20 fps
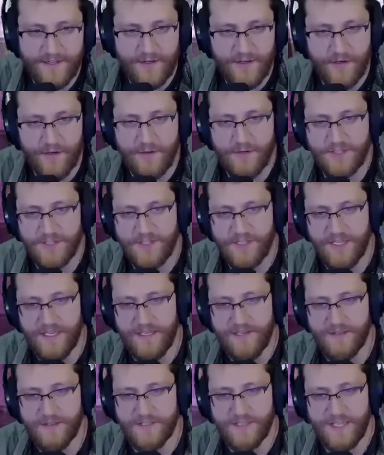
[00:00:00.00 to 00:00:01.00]
Oh,
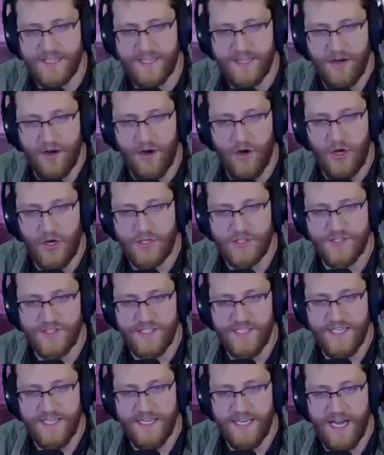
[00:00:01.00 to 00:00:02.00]
it looks like an
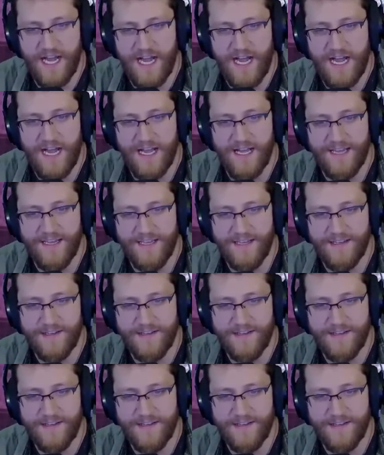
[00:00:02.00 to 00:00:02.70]
all-seeing eye.